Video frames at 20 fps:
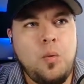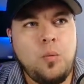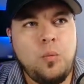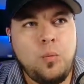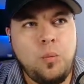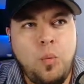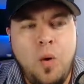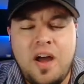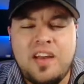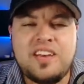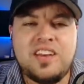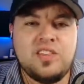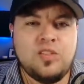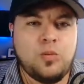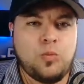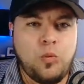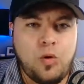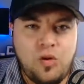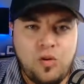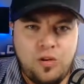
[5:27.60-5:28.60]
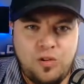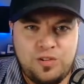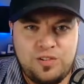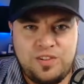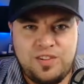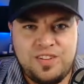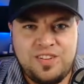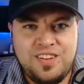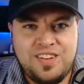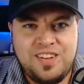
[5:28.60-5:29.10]
What in the world
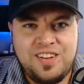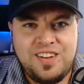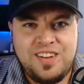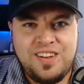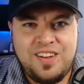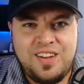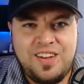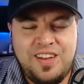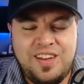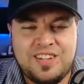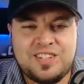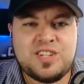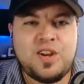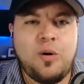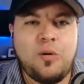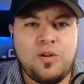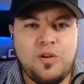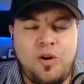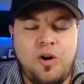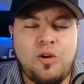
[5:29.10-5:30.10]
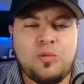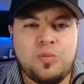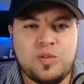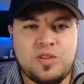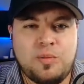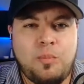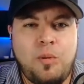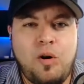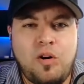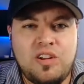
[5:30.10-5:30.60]
is going on with
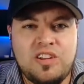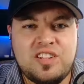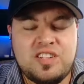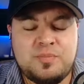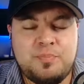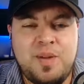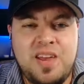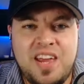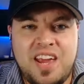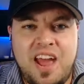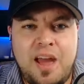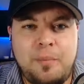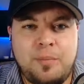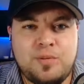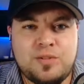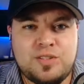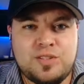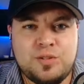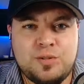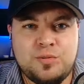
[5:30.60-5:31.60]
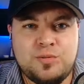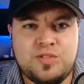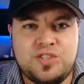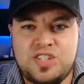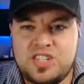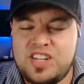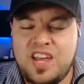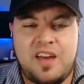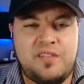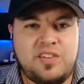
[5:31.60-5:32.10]
the Marlins being able to
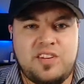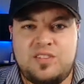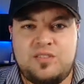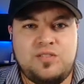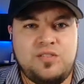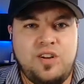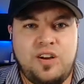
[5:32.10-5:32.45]
just have a,